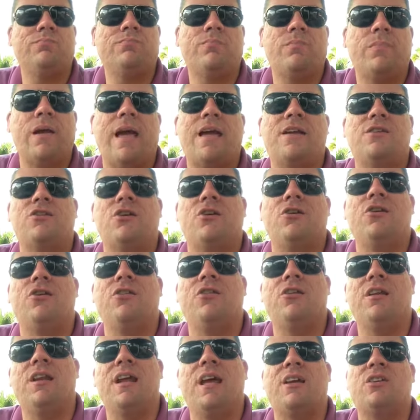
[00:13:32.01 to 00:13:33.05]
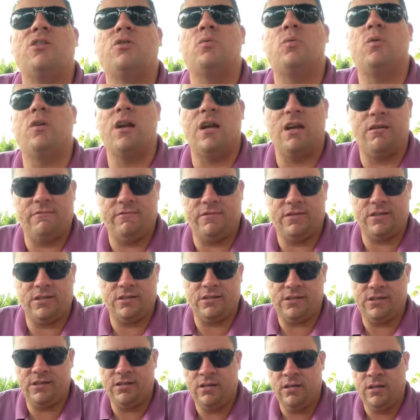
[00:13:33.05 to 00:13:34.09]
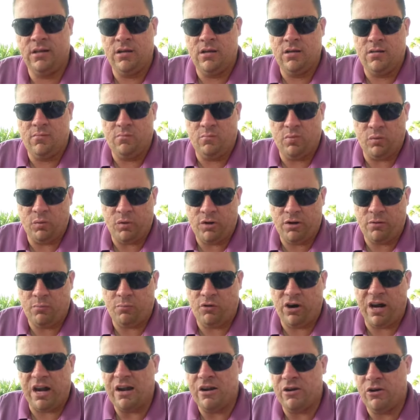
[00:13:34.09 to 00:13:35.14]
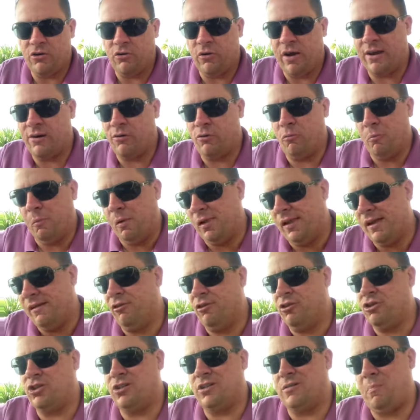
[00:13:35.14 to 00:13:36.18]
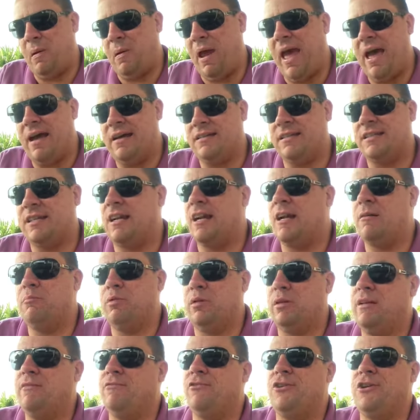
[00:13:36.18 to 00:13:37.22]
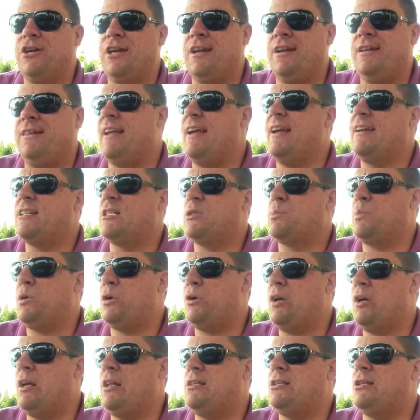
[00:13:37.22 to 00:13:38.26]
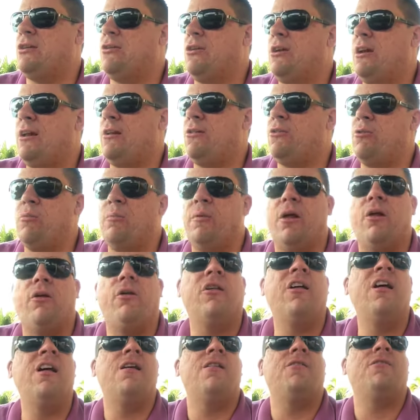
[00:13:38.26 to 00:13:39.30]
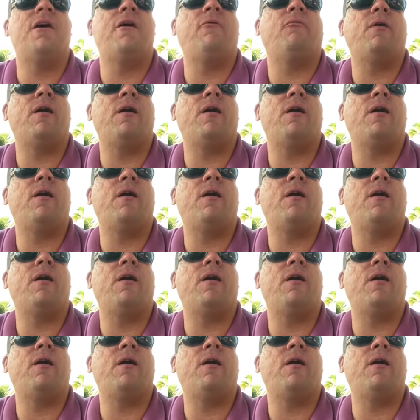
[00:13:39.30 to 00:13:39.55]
pass on to the next one, obviously. But when you're brand new, I don't believe in just passing. I believe in getting that experience underneath your belt. That